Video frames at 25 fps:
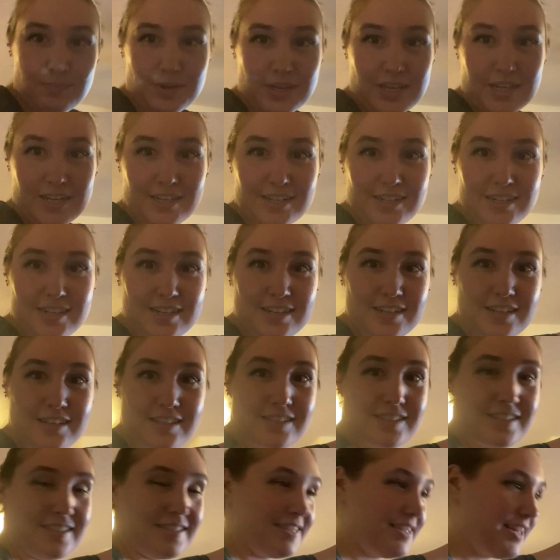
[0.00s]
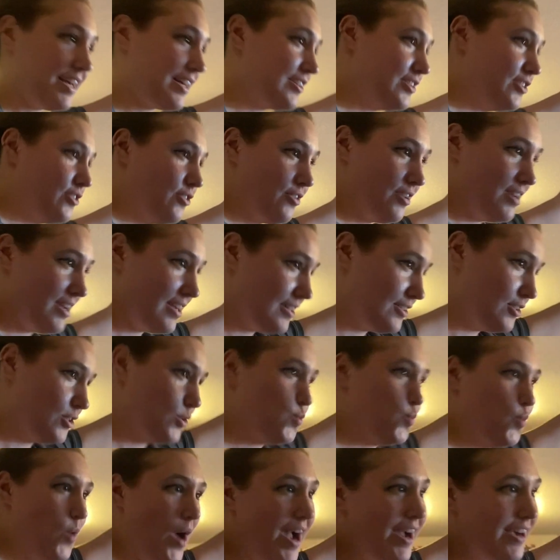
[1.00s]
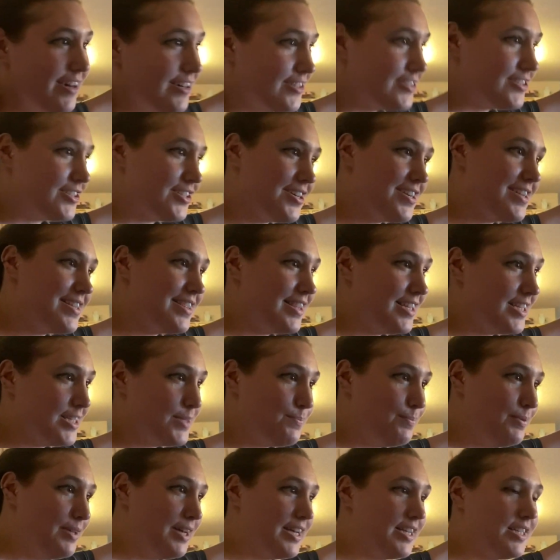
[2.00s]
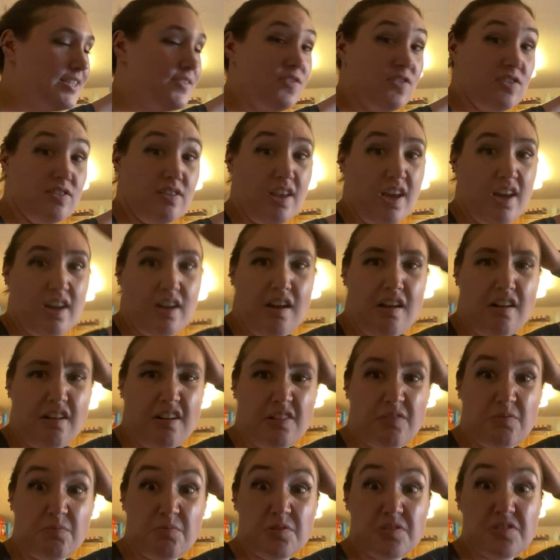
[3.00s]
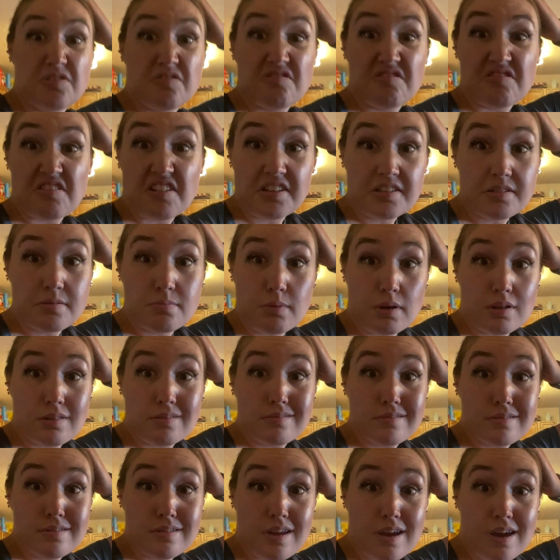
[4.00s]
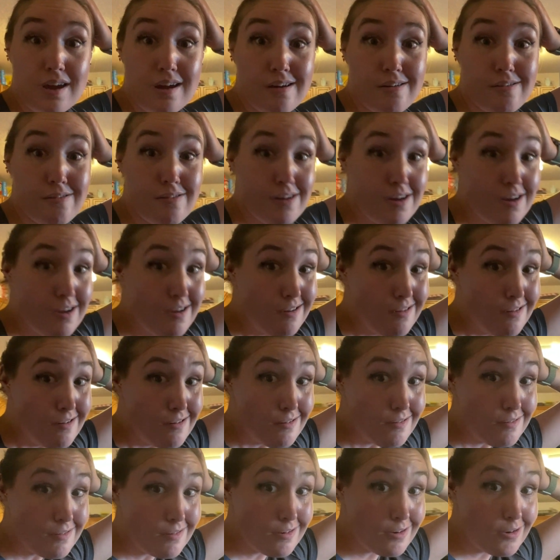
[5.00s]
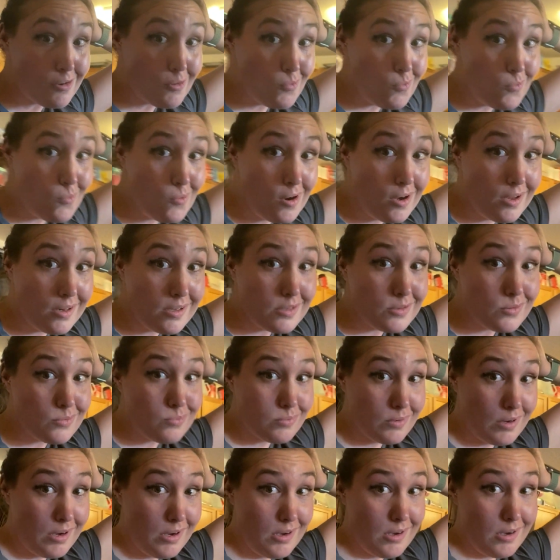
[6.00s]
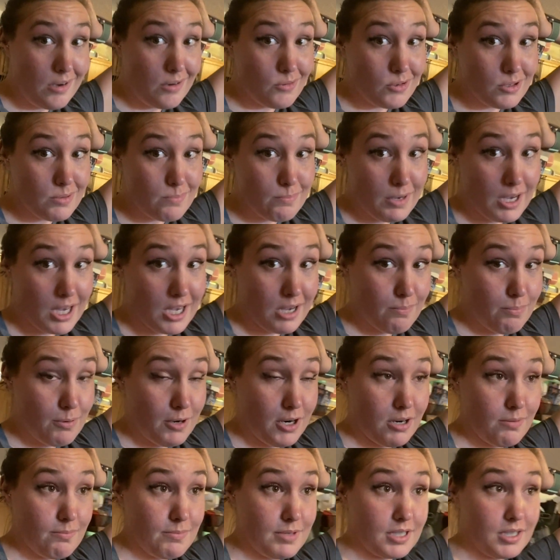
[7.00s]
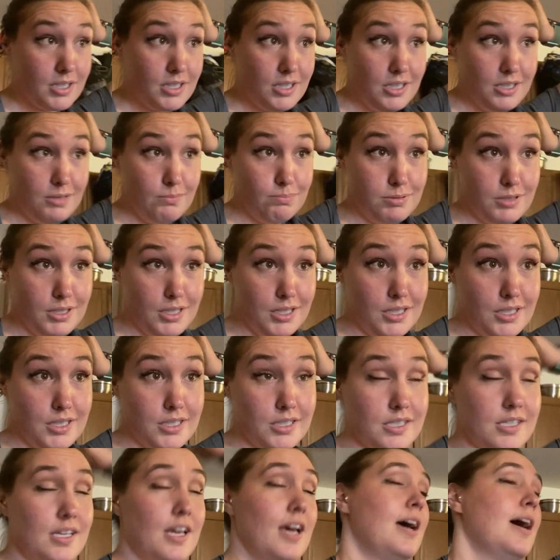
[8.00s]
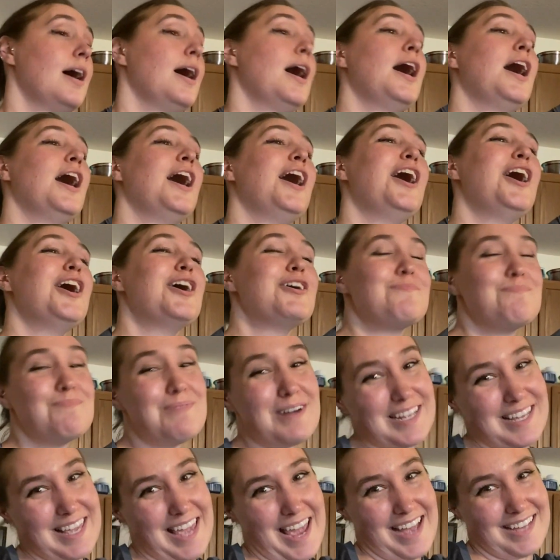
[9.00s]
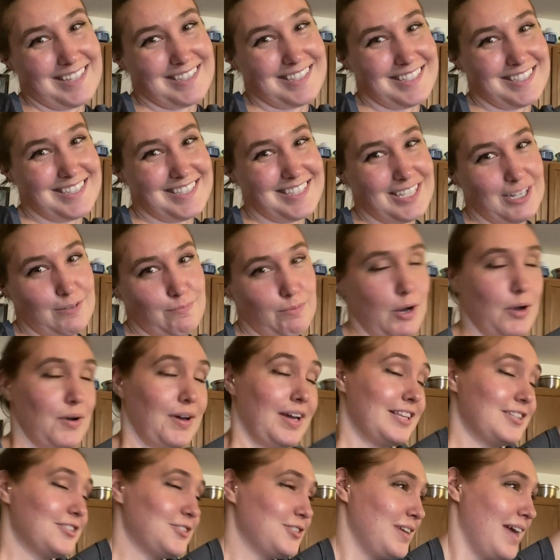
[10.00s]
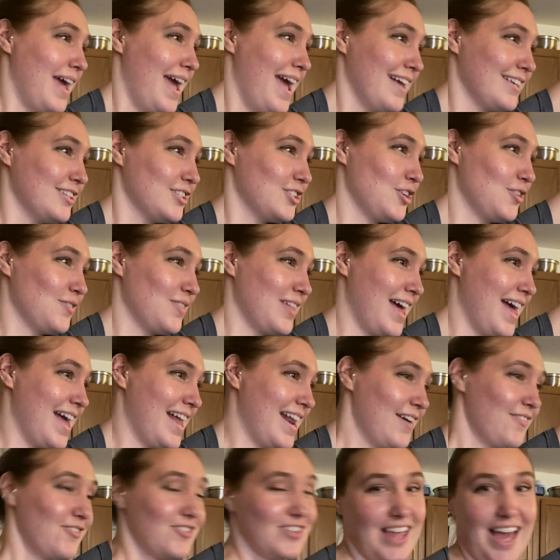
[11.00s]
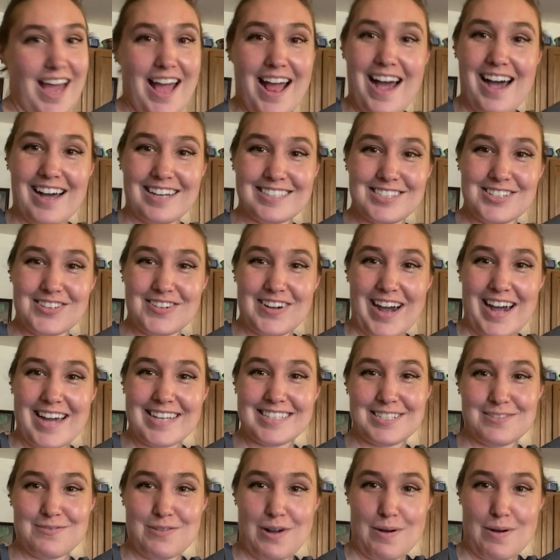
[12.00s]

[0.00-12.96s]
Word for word: because it's like Laura Ingalls Wilder in this place for like, I don't know, six months now. I don't know what is wrong with my apartment complex, but yes, it's still broken. So then after that, I'll see you guys at